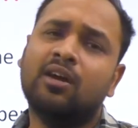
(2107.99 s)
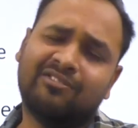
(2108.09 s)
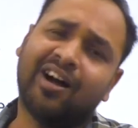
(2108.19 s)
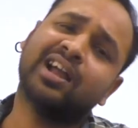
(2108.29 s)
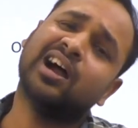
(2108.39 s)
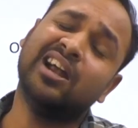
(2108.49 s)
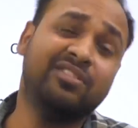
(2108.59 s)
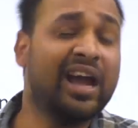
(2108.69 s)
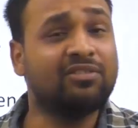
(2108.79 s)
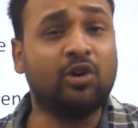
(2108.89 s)
why can't
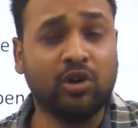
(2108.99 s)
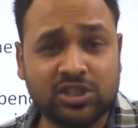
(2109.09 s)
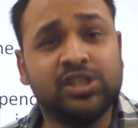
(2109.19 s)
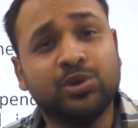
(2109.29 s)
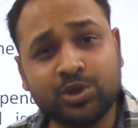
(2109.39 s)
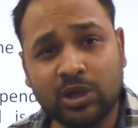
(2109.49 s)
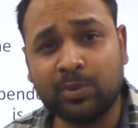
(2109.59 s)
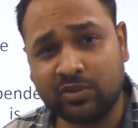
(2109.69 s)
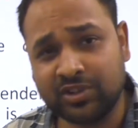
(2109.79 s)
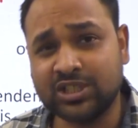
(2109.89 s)
we have constitutional
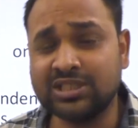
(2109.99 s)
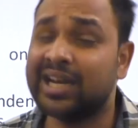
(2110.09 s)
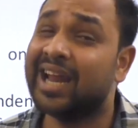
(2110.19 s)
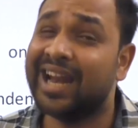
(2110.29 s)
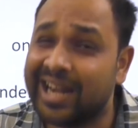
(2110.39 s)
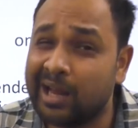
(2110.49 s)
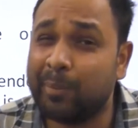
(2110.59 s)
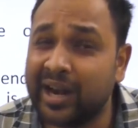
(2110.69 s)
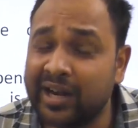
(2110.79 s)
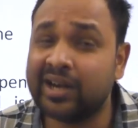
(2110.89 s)
provisions and
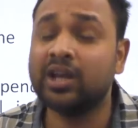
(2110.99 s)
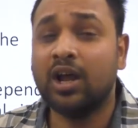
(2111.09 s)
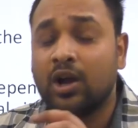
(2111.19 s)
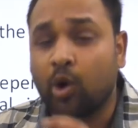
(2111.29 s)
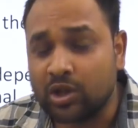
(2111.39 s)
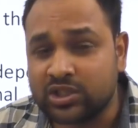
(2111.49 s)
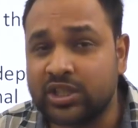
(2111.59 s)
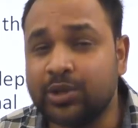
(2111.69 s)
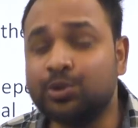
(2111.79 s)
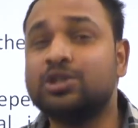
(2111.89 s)
independent
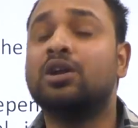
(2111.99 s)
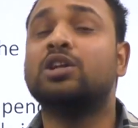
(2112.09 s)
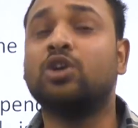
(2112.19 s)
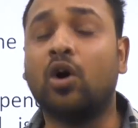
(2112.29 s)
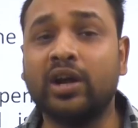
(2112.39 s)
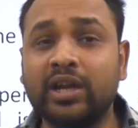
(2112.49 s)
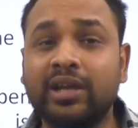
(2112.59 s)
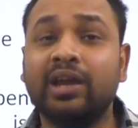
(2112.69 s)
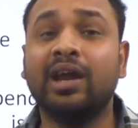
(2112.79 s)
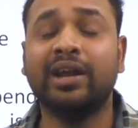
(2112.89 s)
constitutional
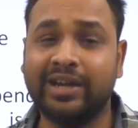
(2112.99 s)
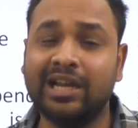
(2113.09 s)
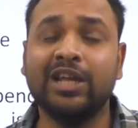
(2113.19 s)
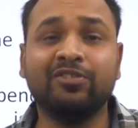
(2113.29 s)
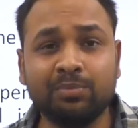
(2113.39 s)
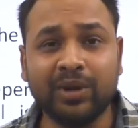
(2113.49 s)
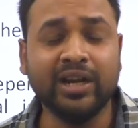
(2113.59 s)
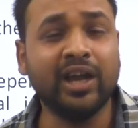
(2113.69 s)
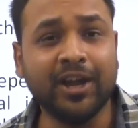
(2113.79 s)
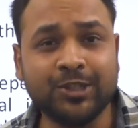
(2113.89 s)
authority dealing with
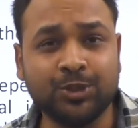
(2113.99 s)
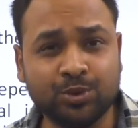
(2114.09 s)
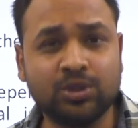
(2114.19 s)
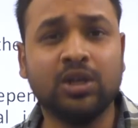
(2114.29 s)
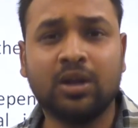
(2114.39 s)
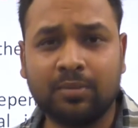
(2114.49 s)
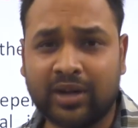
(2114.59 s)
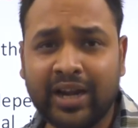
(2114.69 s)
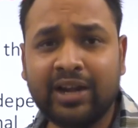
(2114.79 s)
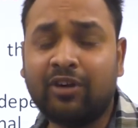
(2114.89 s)
media issues,
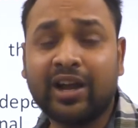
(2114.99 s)
right?